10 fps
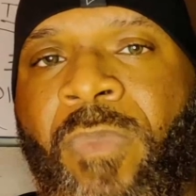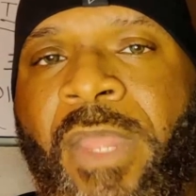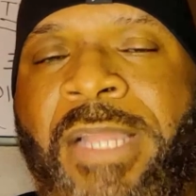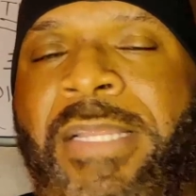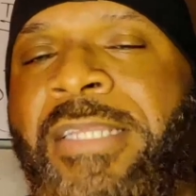
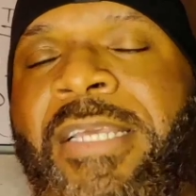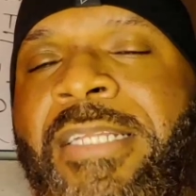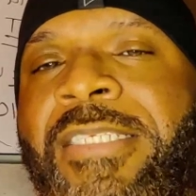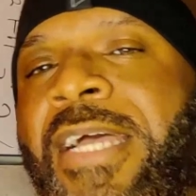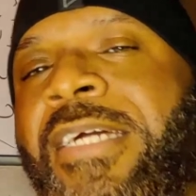
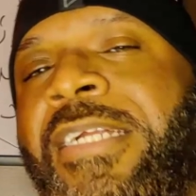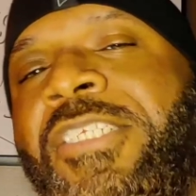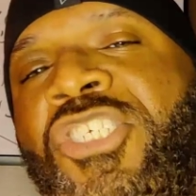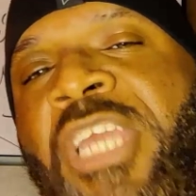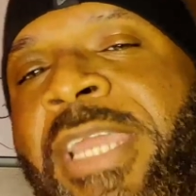It's not going to
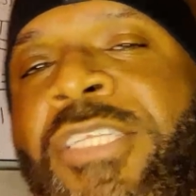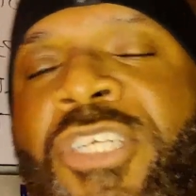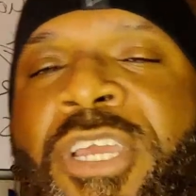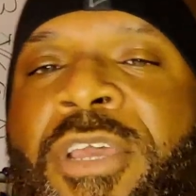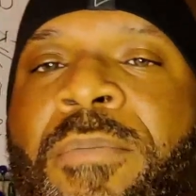change
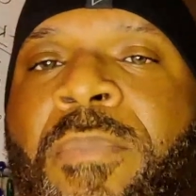him.